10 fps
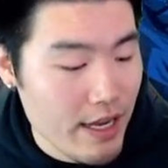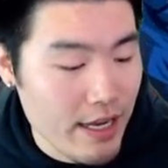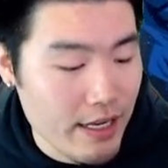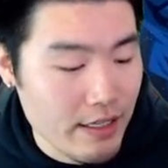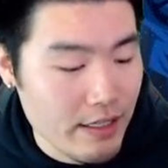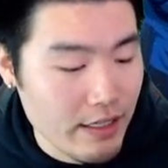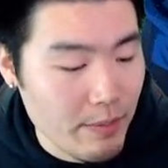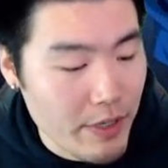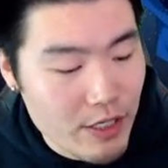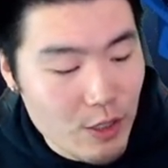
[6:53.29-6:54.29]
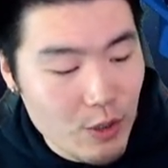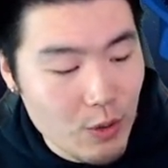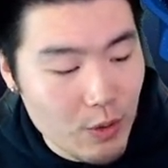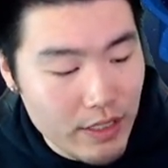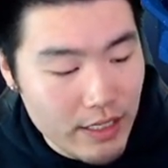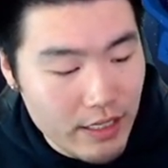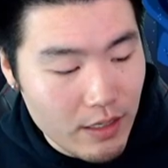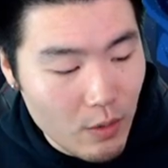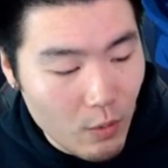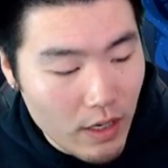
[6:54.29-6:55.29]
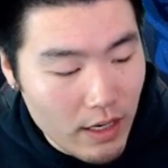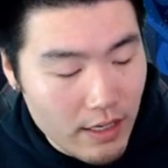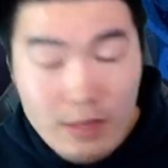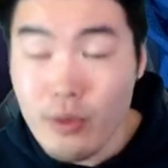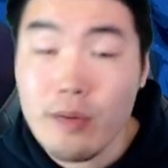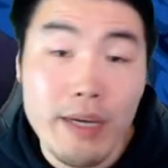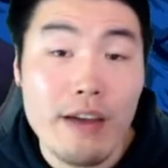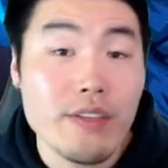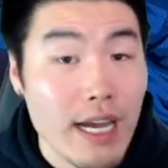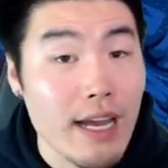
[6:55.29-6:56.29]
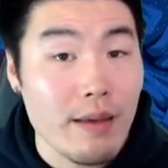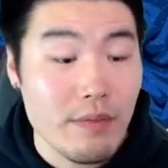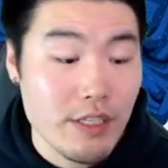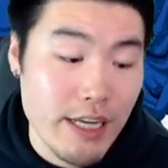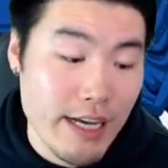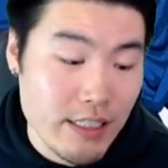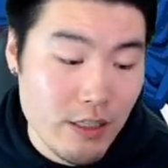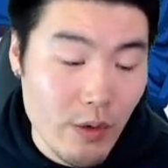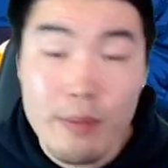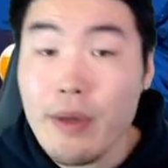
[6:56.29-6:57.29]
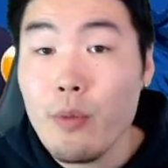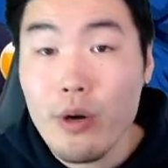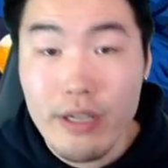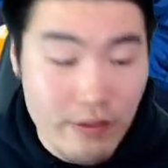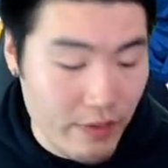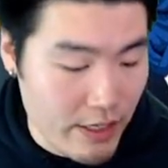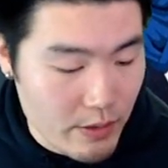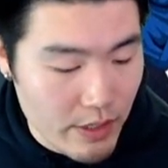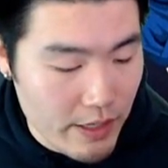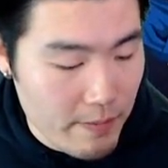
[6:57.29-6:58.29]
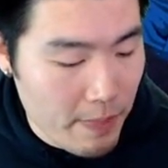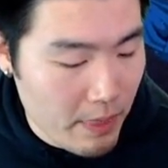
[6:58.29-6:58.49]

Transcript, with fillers: And uh, compared to the uh, Supreme Kai of Time, she has quite a bit more defense, right?